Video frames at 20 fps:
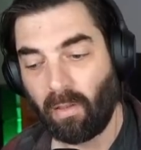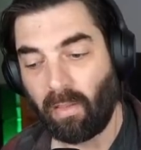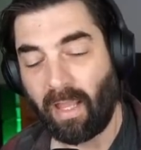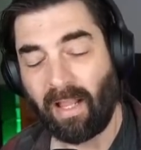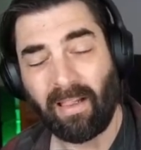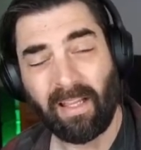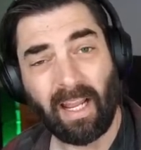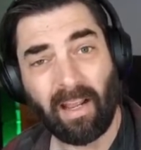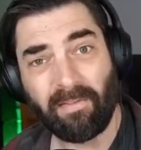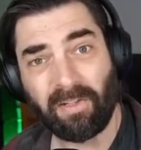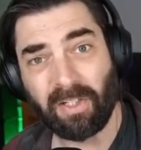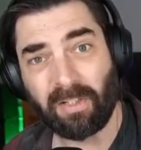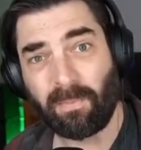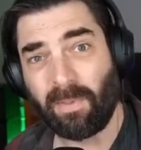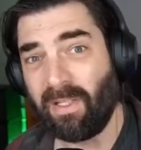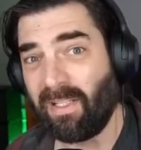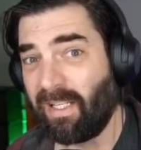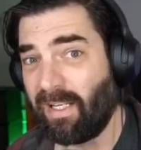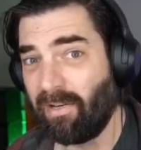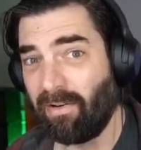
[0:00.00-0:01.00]
Lately, I've just
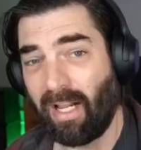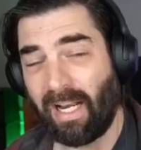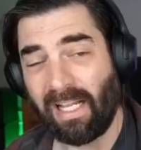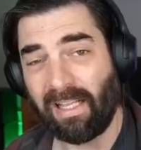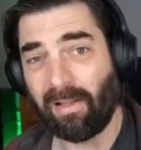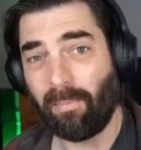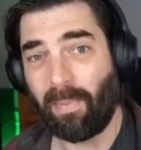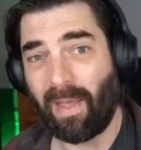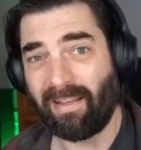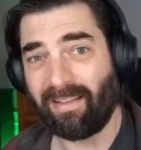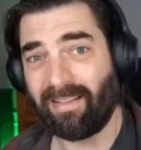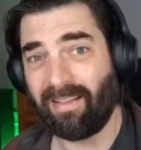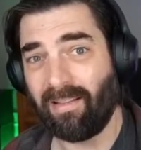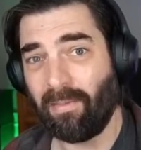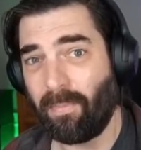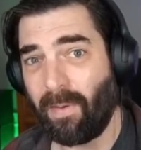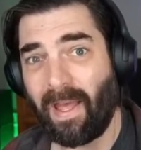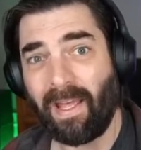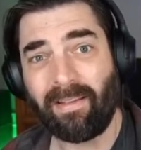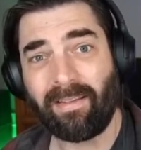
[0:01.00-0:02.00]
been curating the best of the
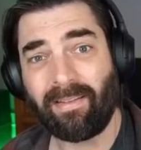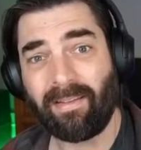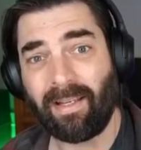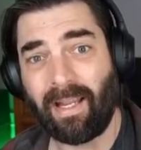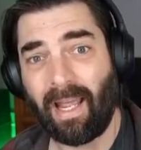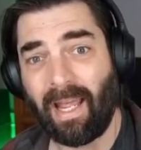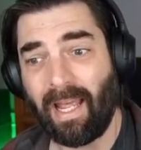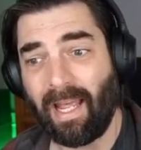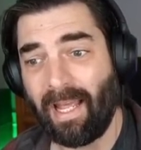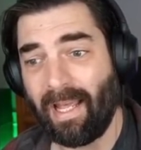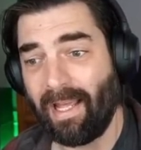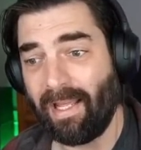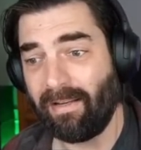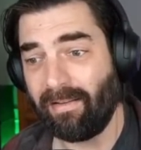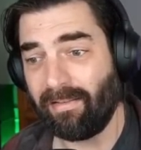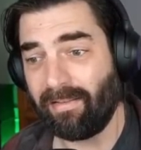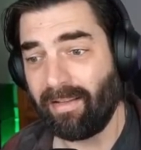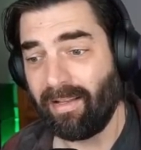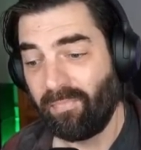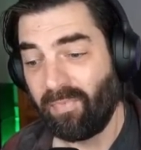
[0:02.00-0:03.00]
best,
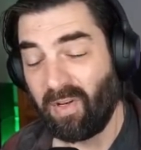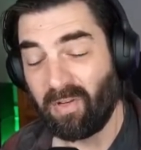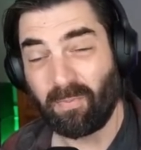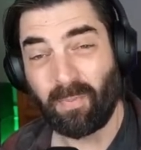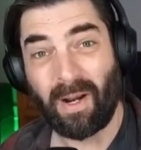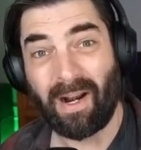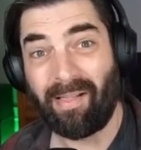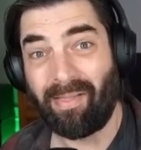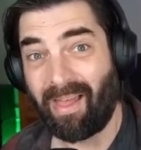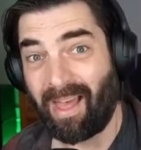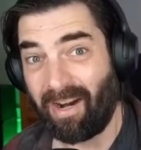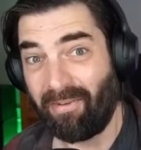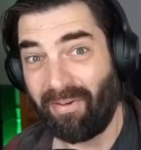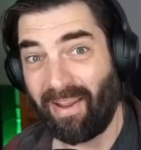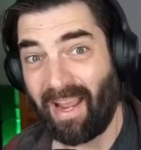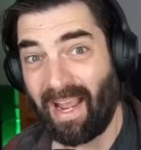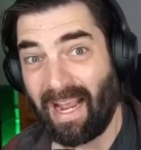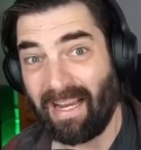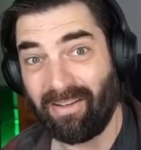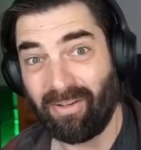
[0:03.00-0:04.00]
and there's been a lot of
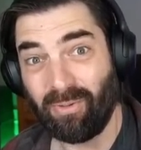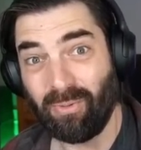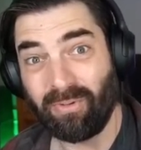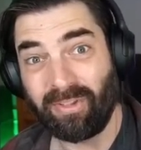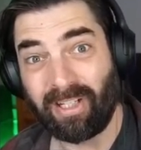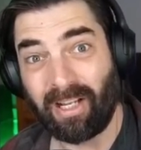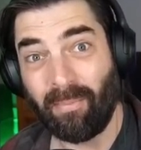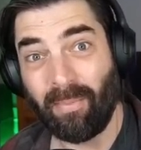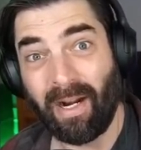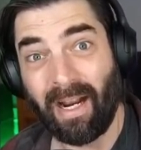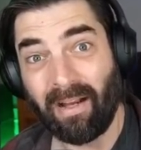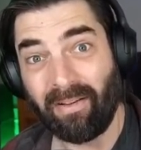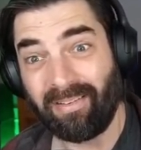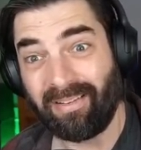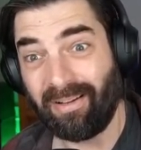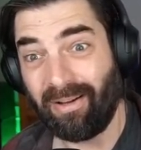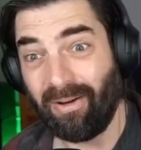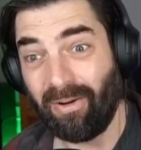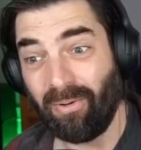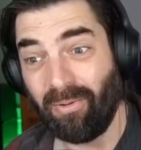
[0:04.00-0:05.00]
AI tools coming out.
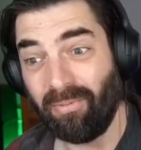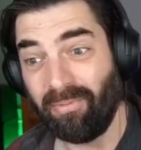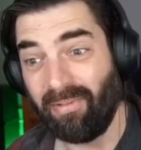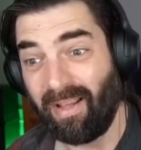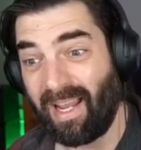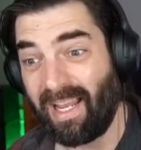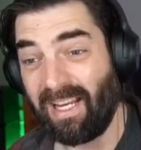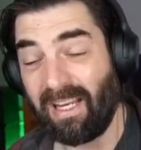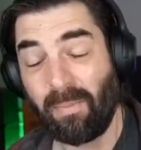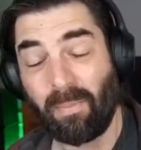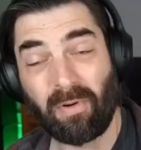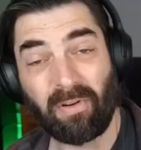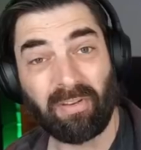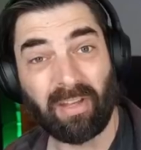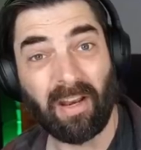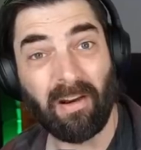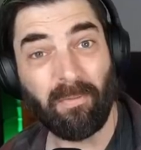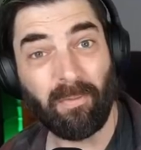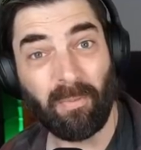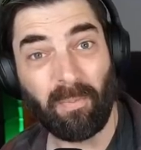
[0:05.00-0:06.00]
So
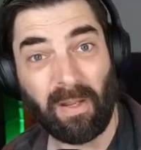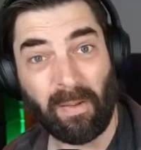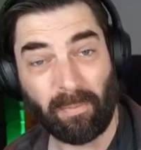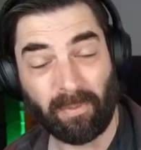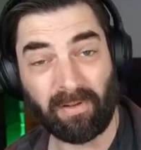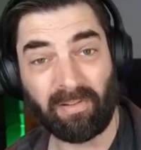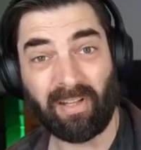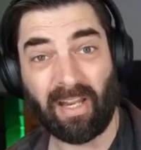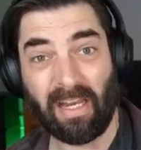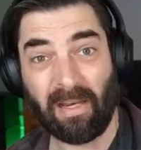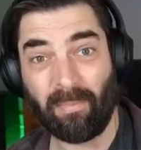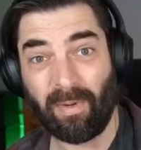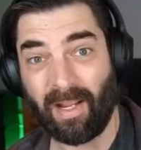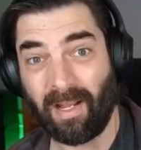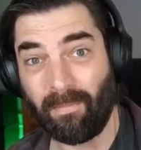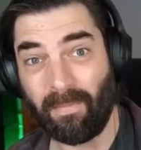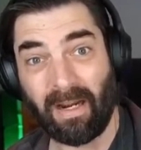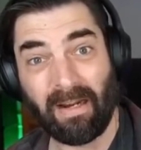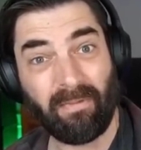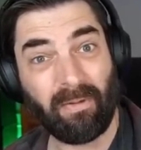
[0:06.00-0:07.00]
80% of what people are sending me,
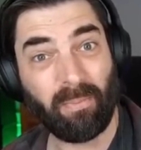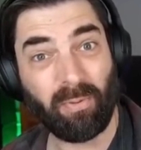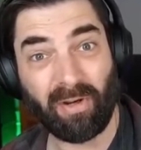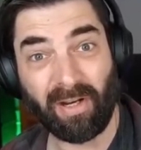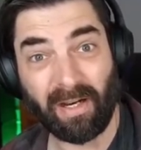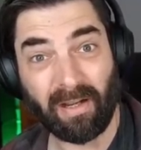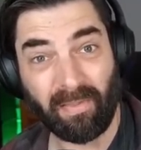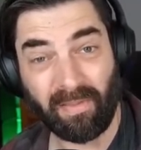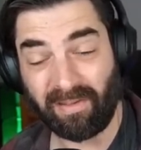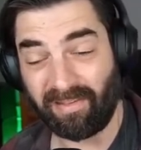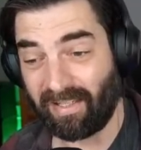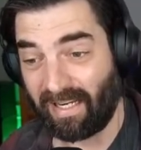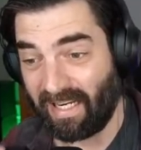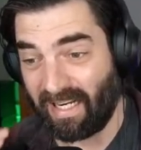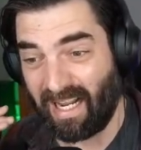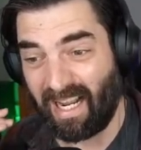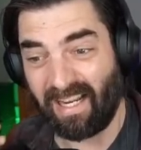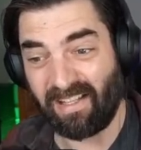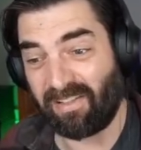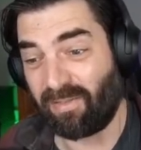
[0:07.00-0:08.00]
I'm not even putting on the
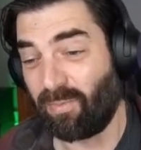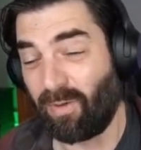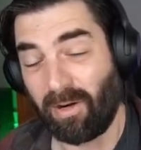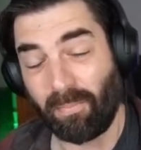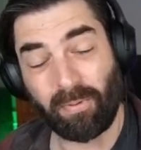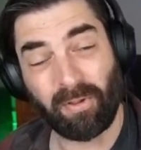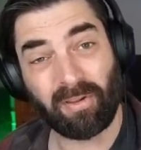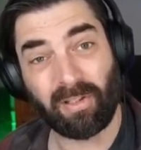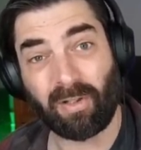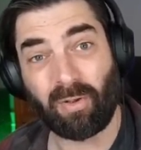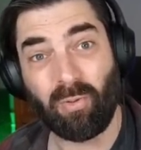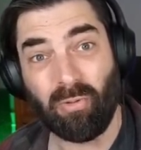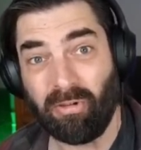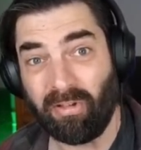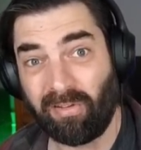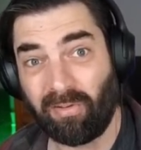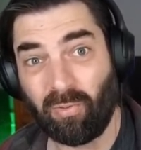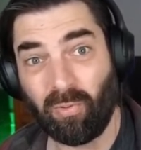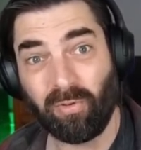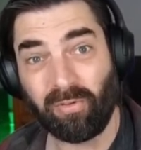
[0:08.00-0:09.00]
site. I just want to put the
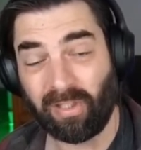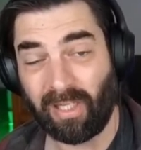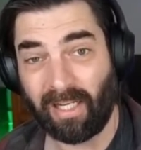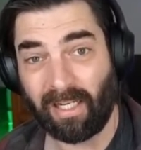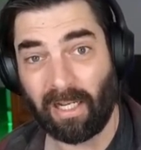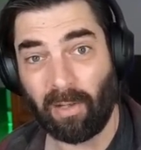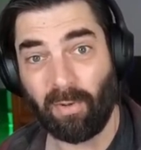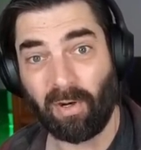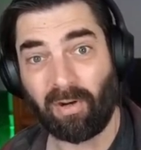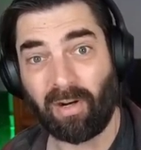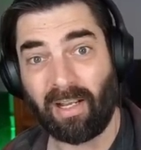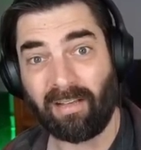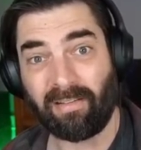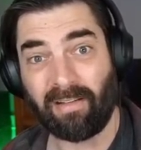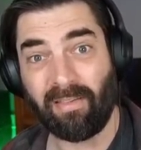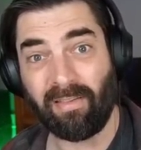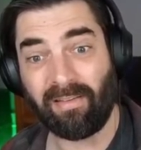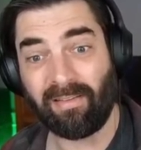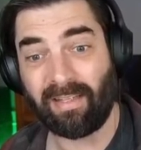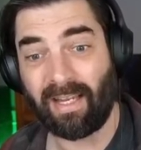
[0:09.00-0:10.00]
coolest tools that I come across
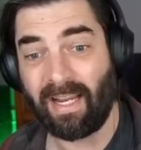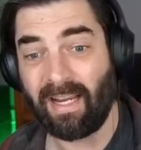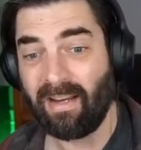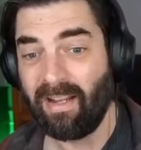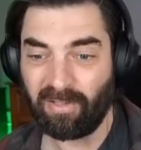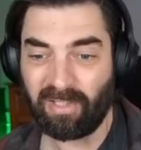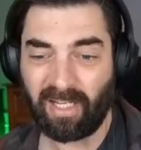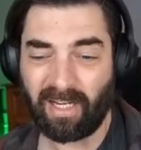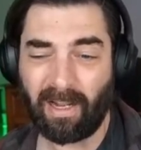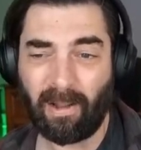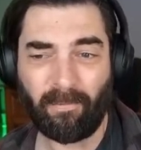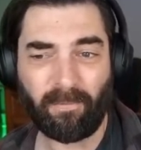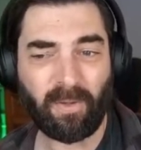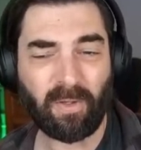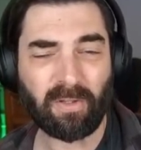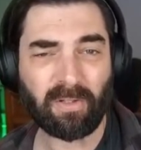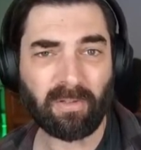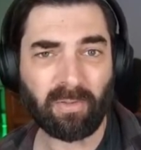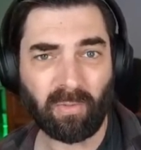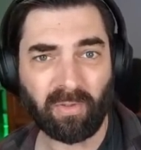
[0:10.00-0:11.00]
on the site. So check out
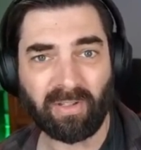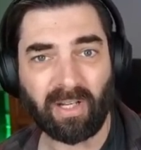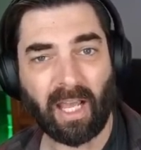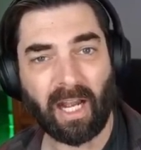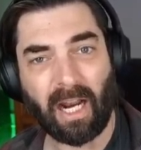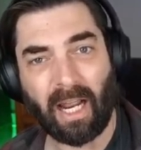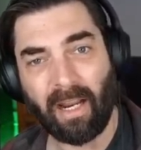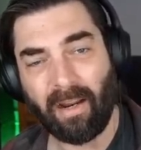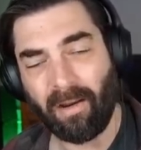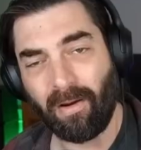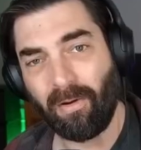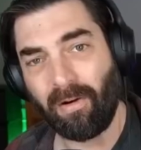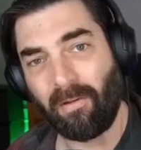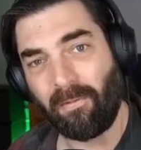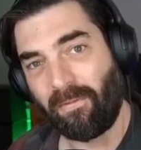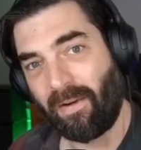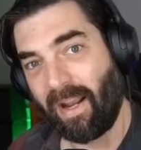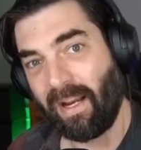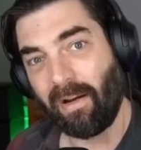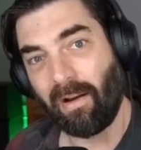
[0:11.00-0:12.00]
futuretools.io to
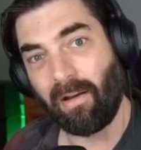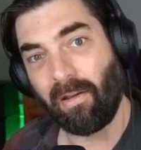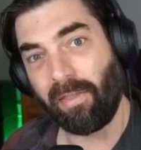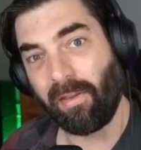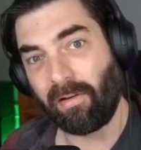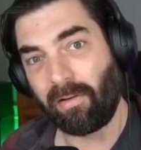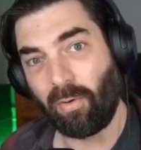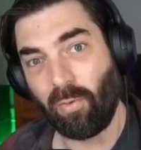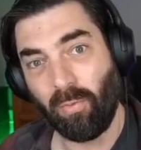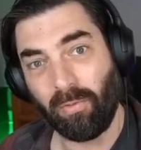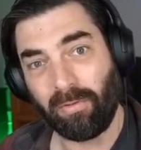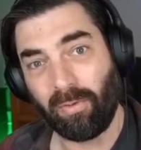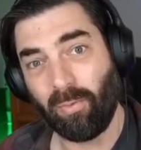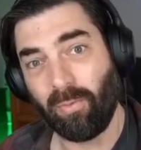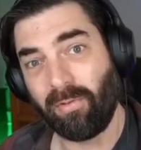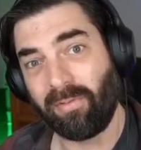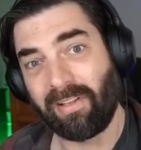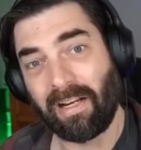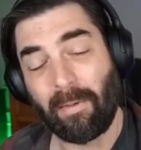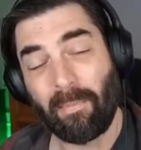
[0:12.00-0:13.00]
find all the cool
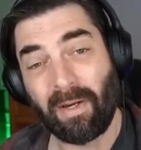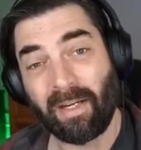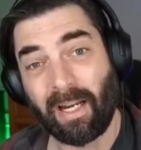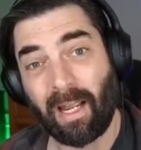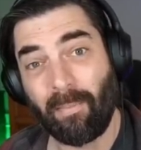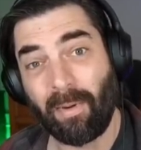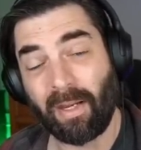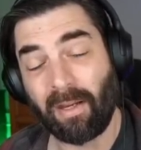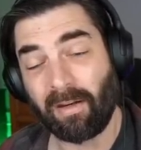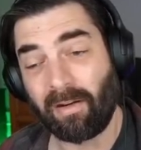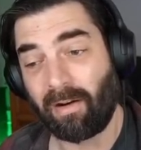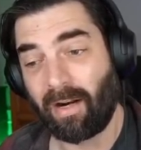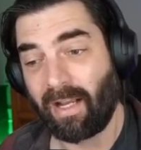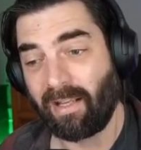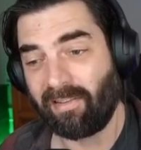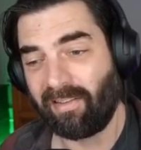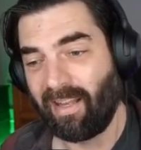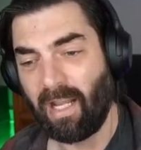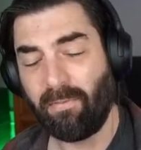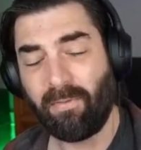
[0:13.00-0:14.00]
tools that I've been coming
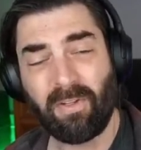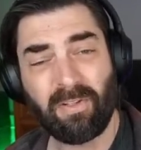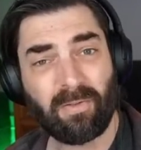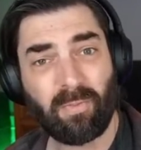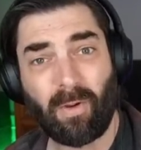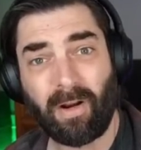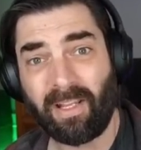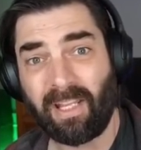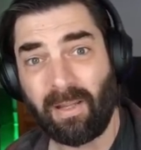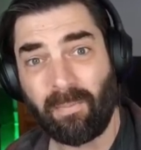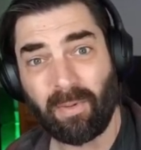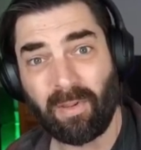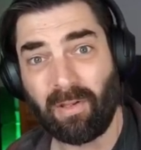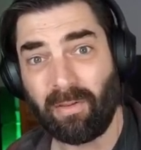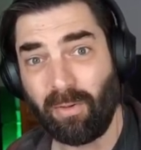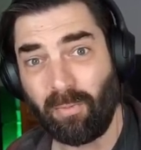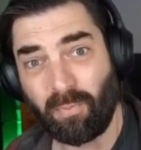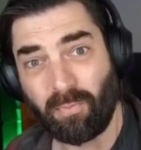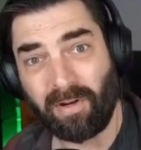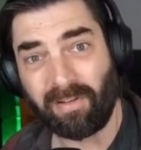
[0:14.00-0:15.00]
across. And if you just want to keep in the
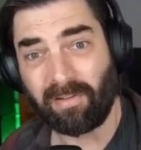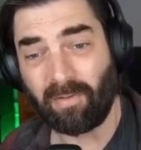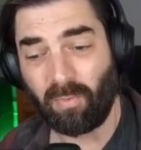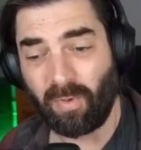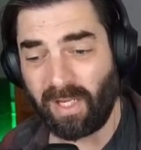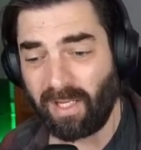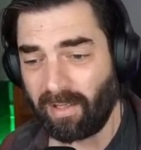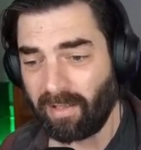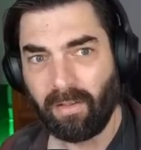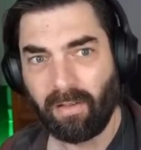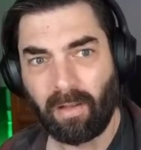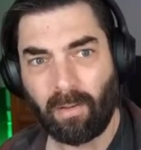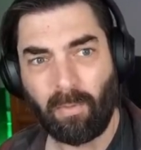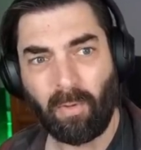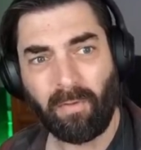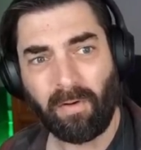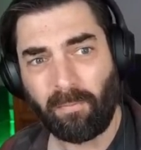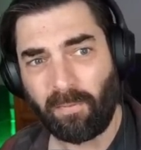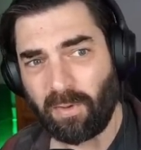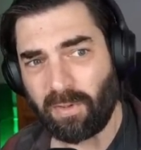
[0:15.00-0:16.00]
loop once a week, come
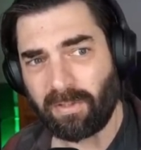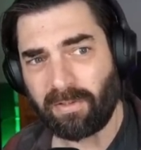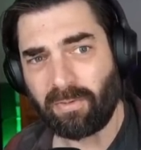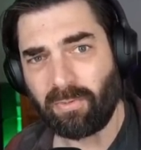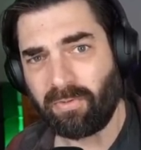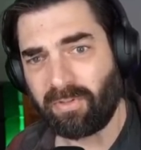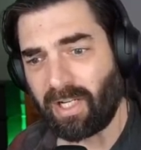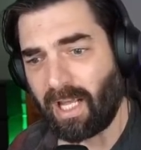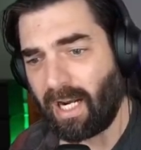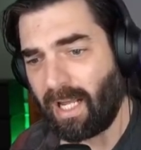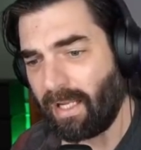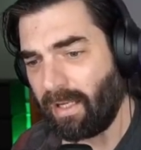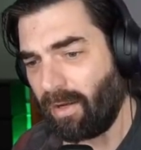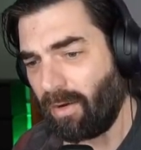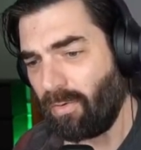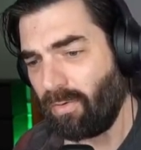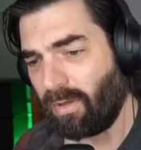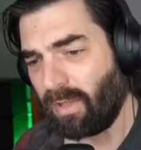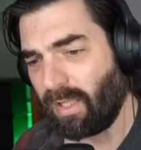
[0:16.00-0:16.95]
over to futuretools.io,